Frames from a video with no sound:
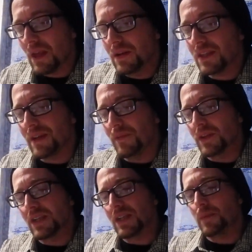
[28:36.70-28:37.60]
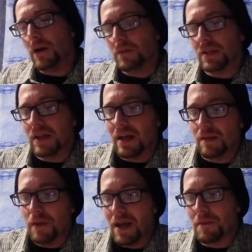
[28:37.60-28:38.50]
syphilis experiments in
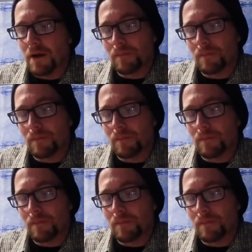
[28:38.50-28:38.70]
Alabama.